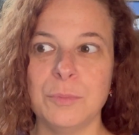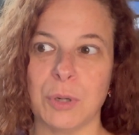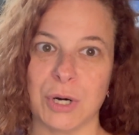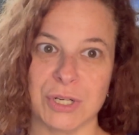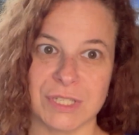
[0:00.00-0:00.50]

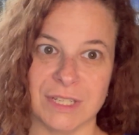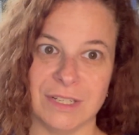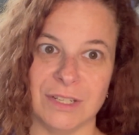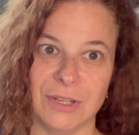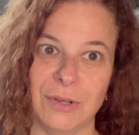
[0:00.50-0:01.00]

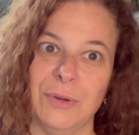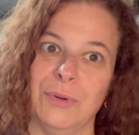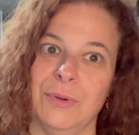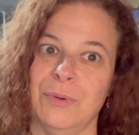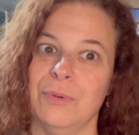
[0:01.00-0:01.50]
person
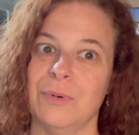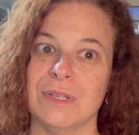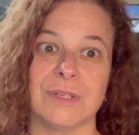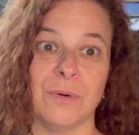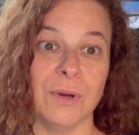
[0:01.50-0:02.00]
who
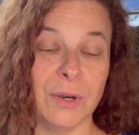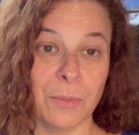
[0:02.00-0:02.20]
was going